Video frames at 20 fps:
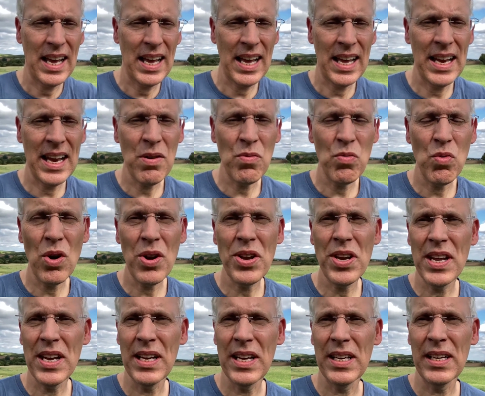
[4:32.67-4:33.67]
And I
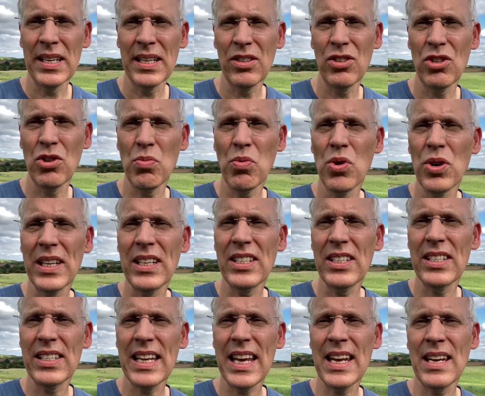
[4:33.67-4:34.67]
wonder to what
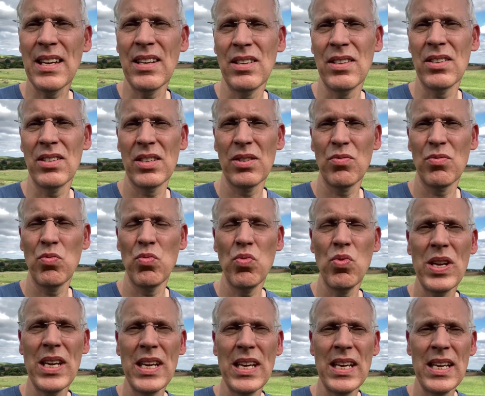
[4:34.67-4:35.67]
extent
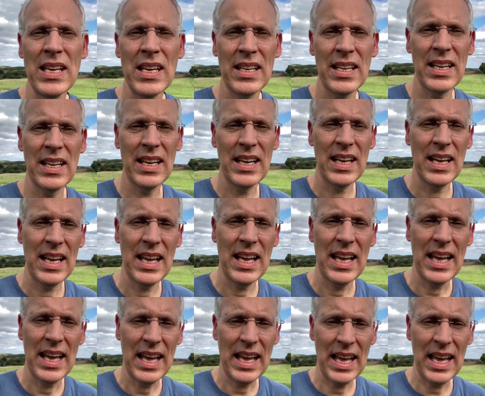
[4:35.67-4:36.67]
we
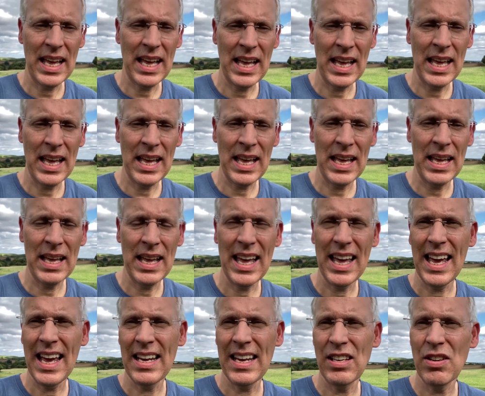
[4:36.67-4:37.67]

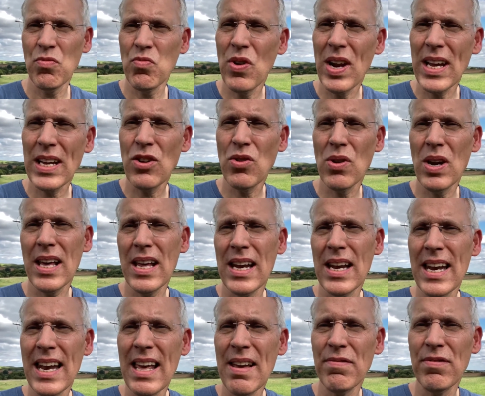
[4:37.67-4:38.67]
at a regular
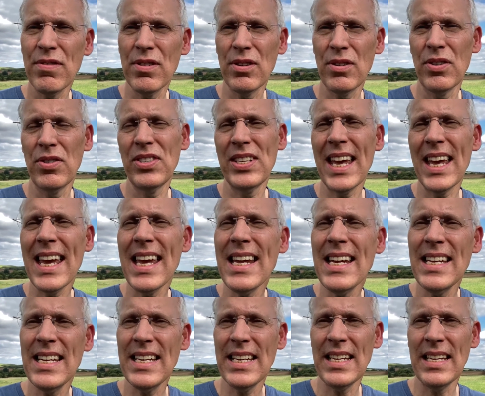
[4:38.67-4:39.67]
level,
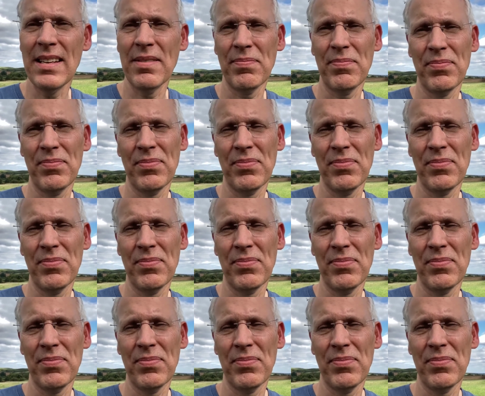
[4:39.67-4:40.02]
daily,